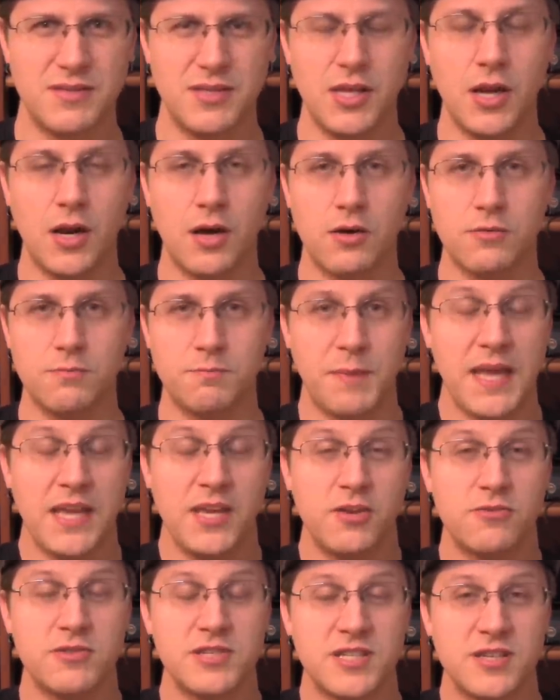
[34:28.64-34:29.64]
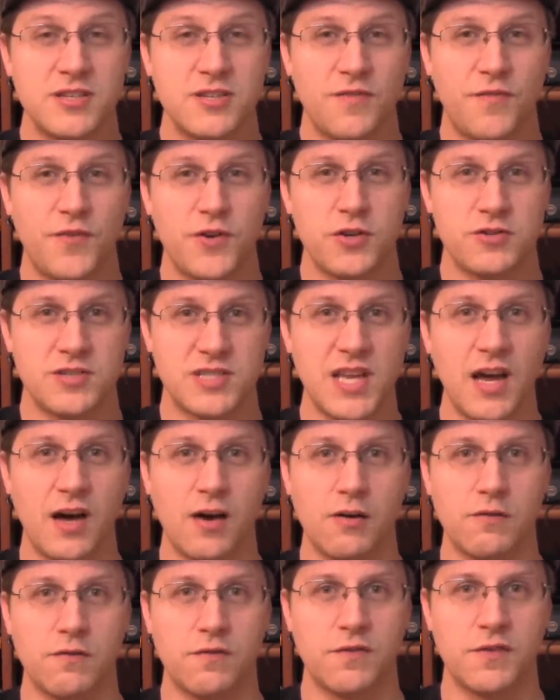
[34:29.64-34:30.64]
You know, make your decision for
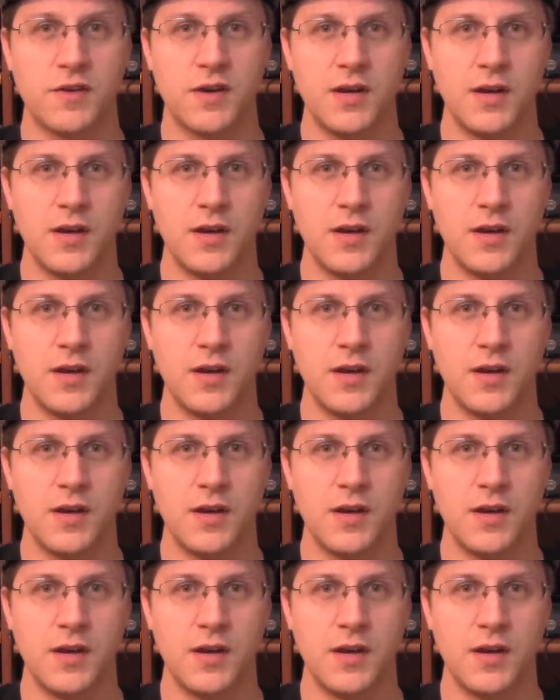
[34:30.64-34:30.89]
yourself.